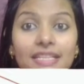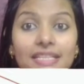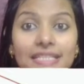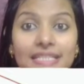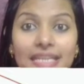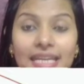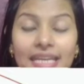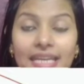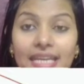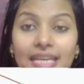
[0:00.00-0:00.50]
a
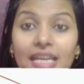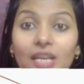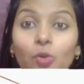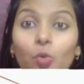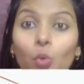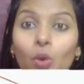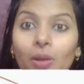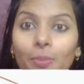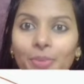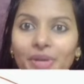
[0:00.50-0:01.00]

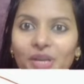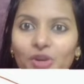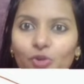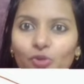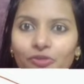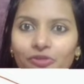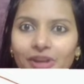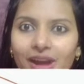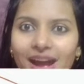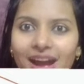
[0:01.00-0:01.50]
tail, one
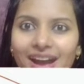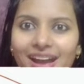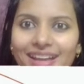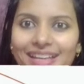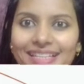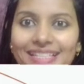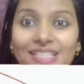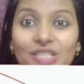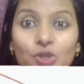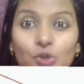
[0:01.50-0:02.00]
pair of
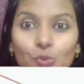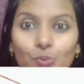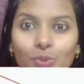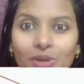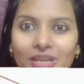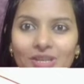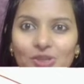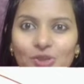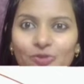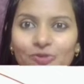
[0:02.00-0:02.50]
eyes, two
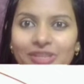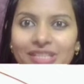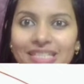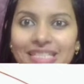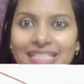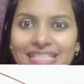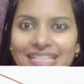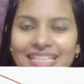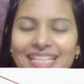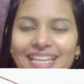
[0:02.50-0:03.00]
pairs of
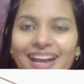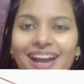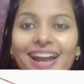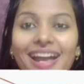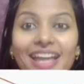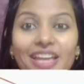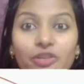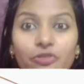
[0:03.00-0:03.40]
antenna,